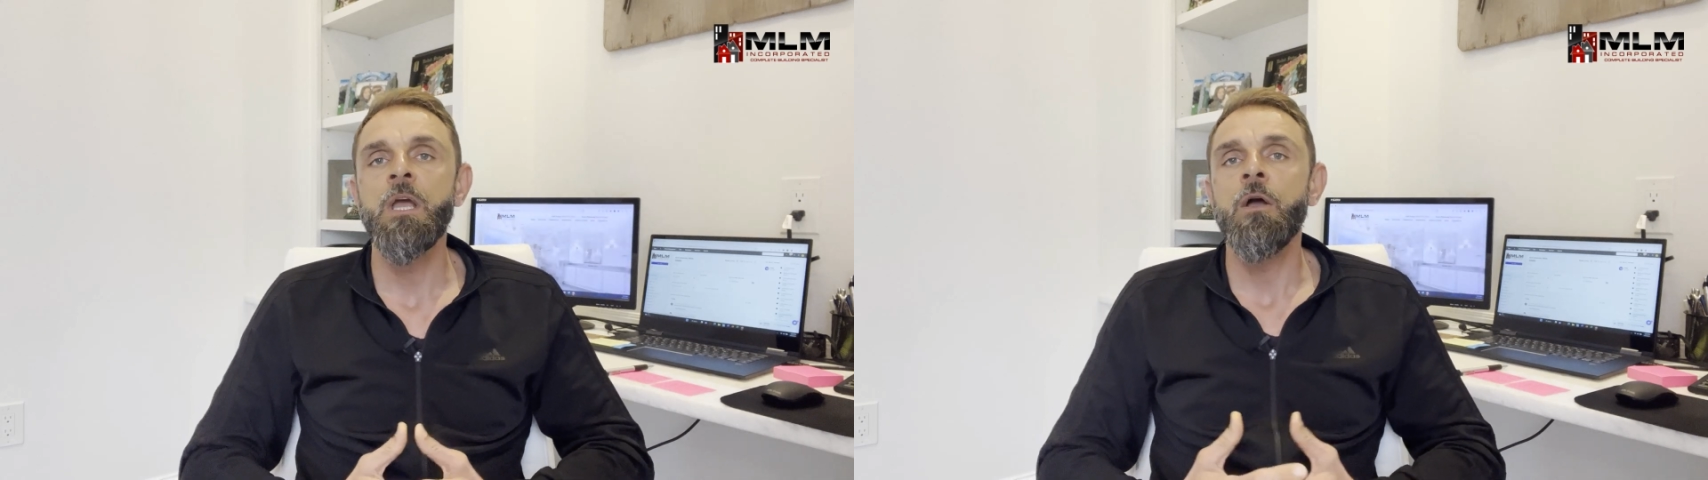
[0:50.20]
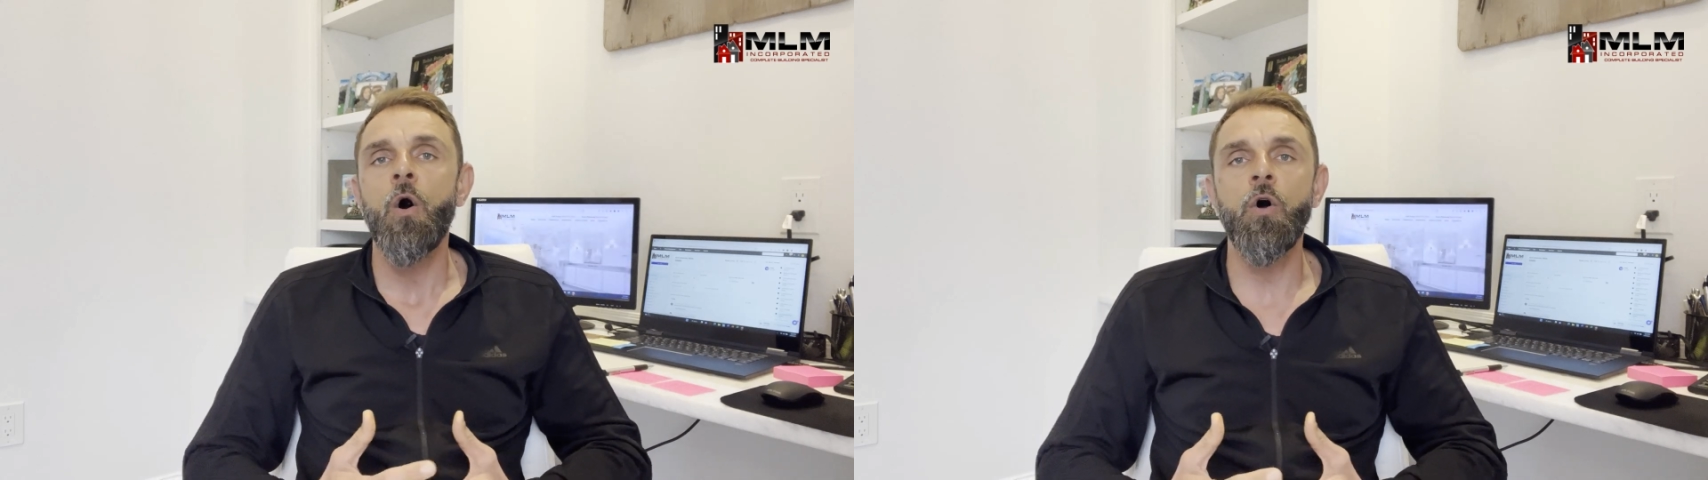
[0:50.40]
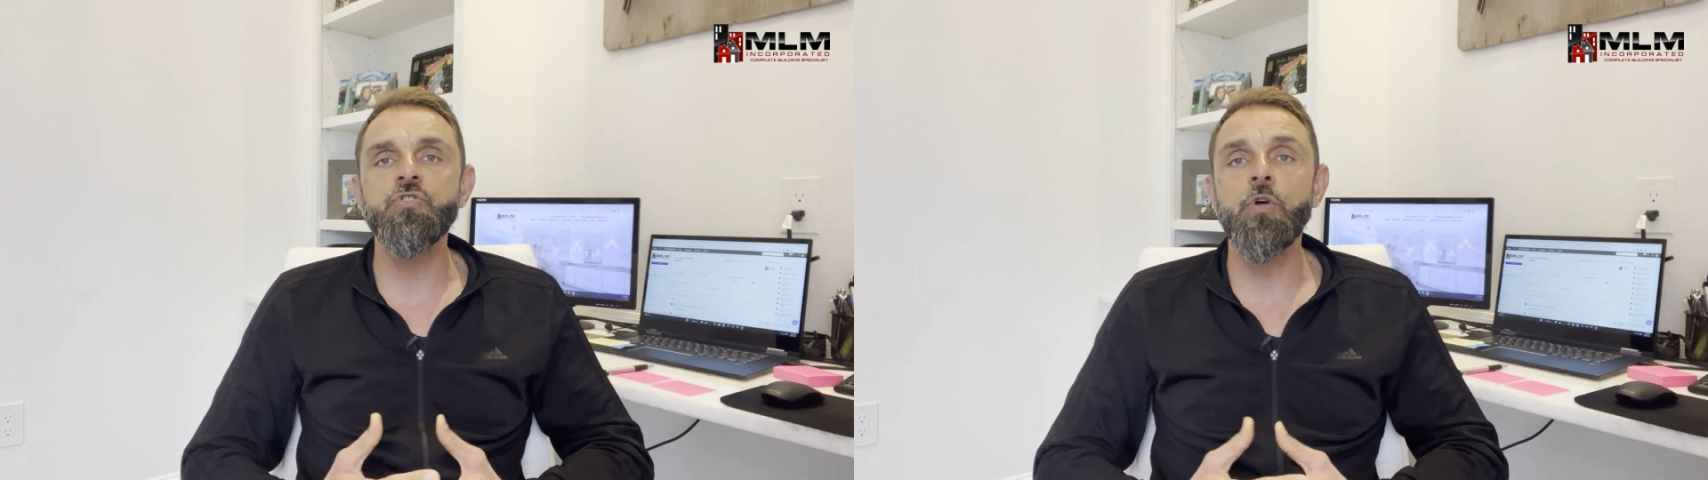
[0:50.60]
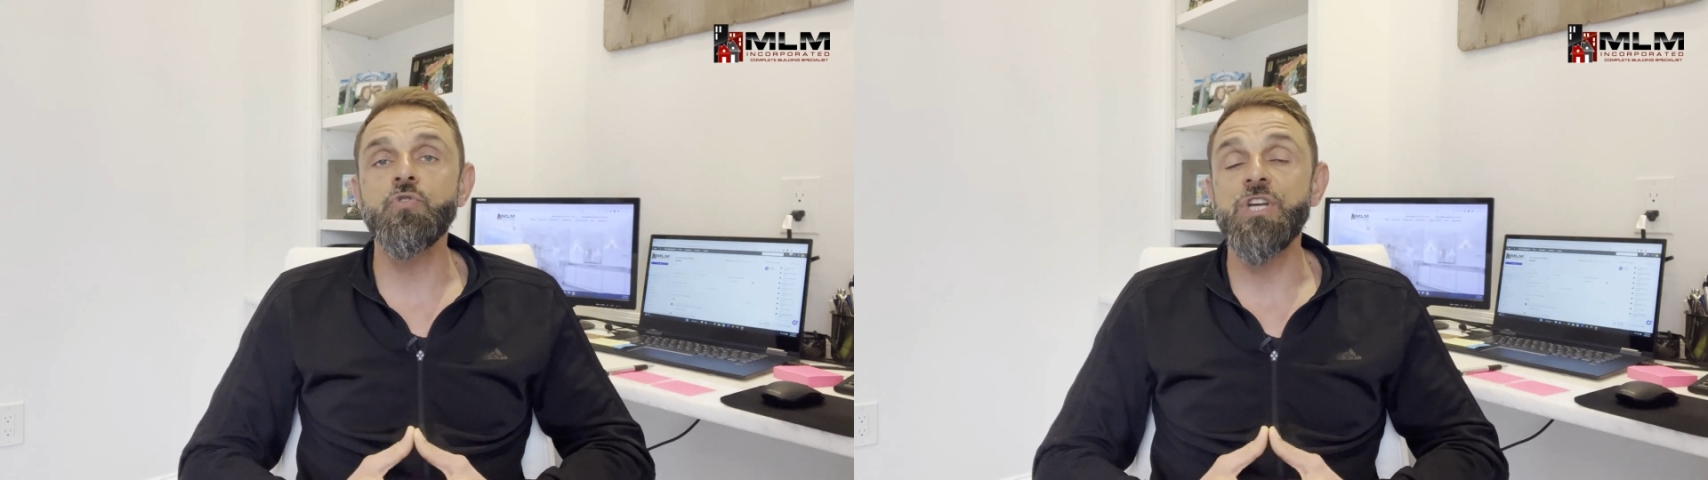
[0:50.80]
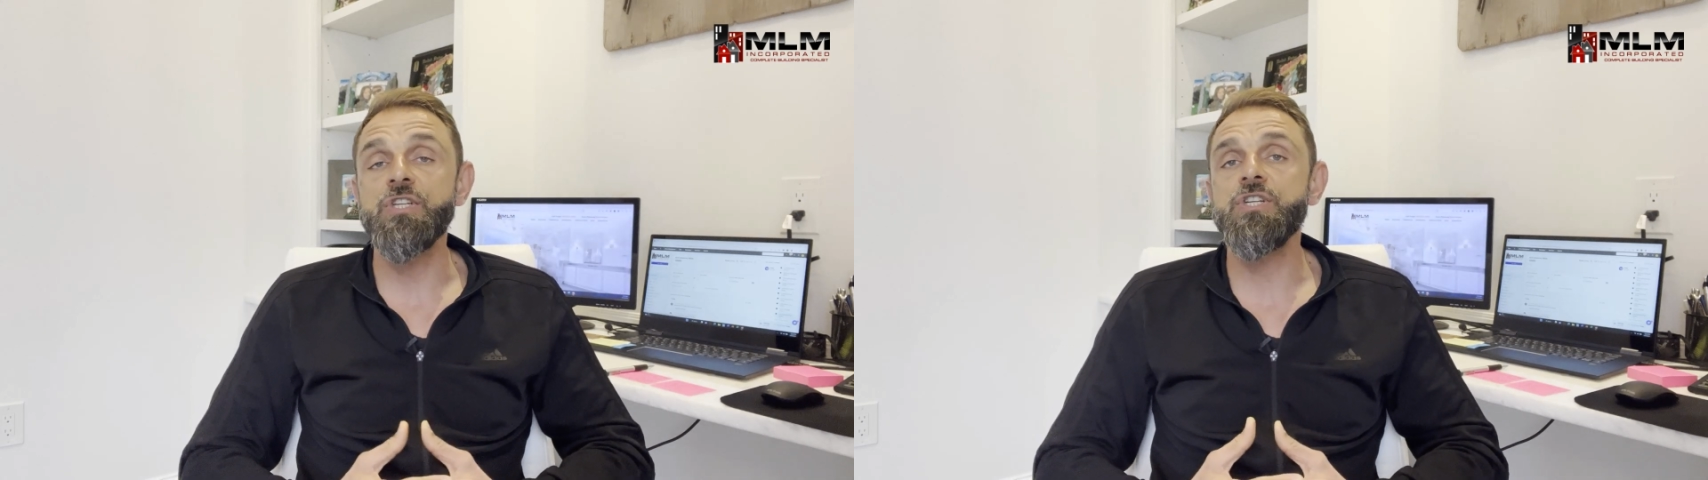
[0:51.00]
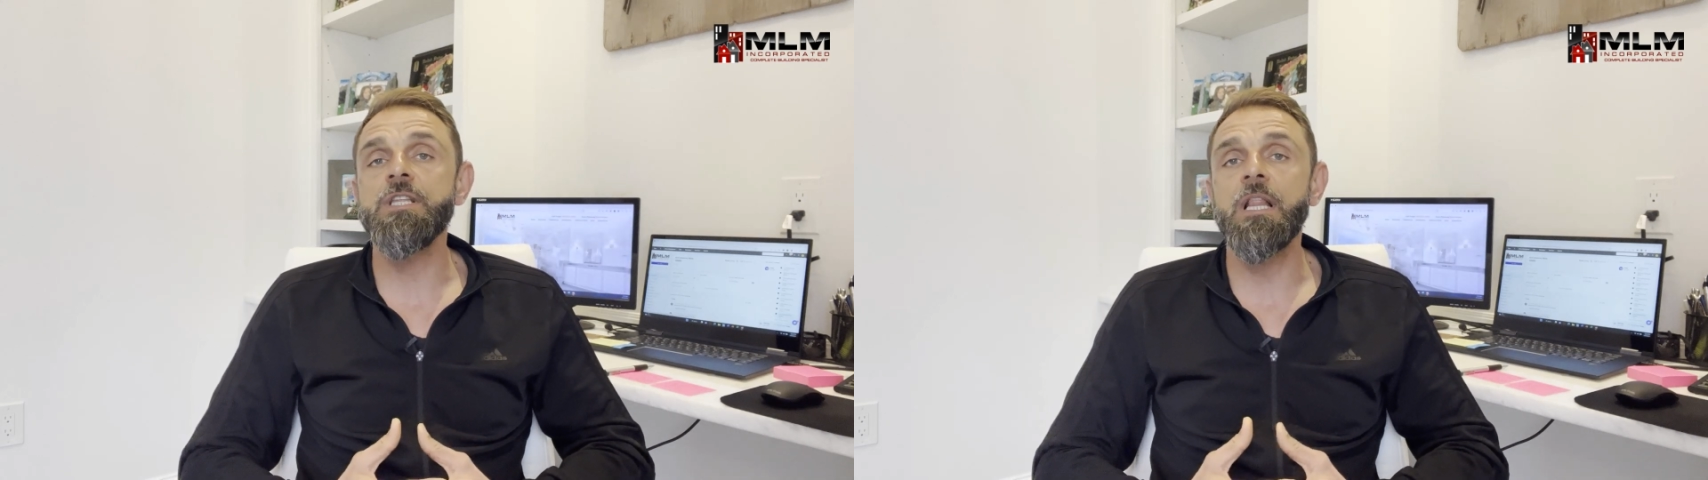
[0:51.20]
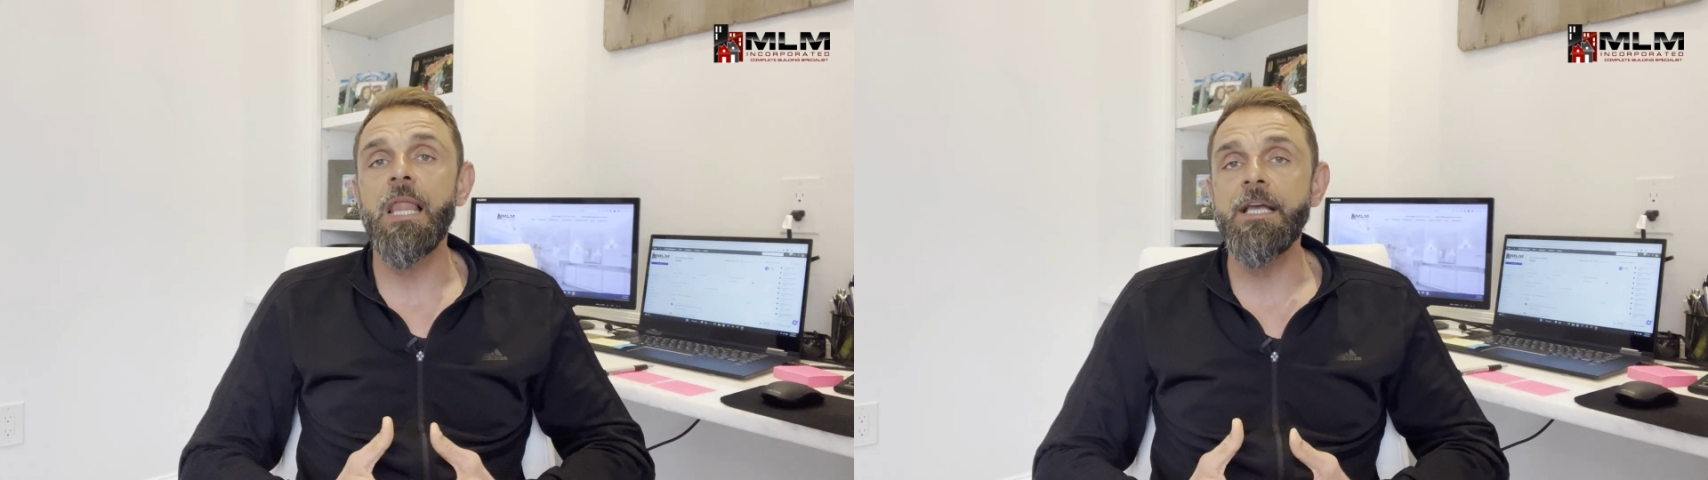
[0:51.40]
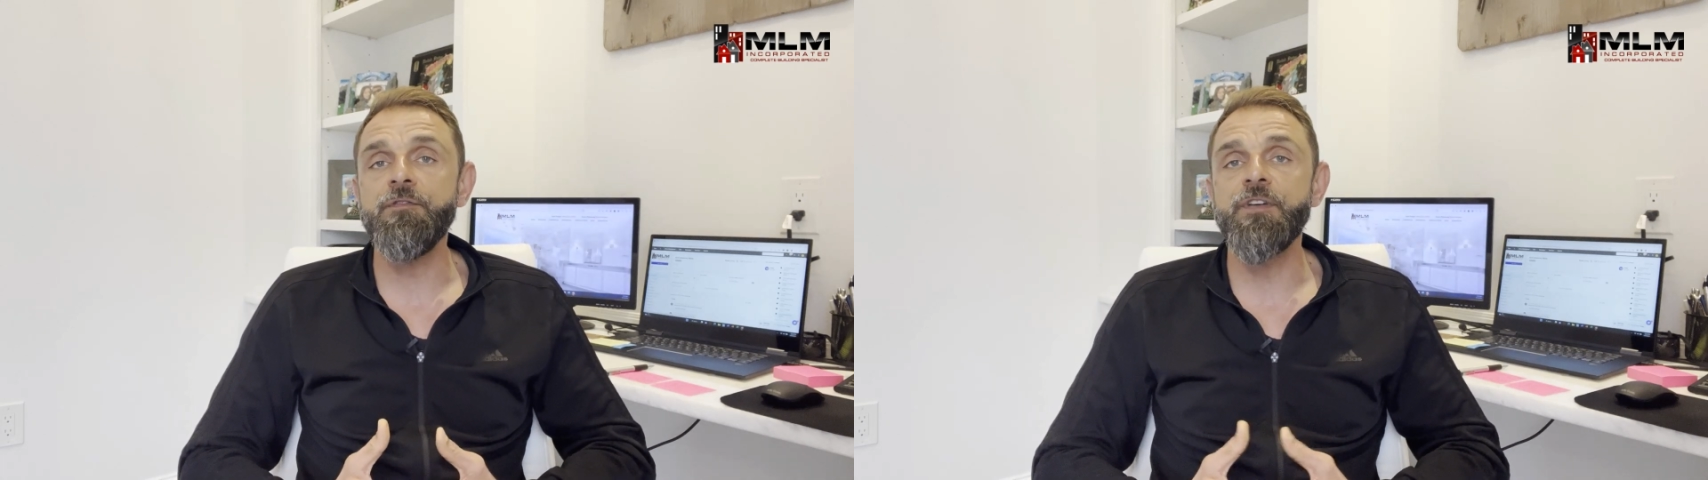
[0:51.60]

Also, changing the light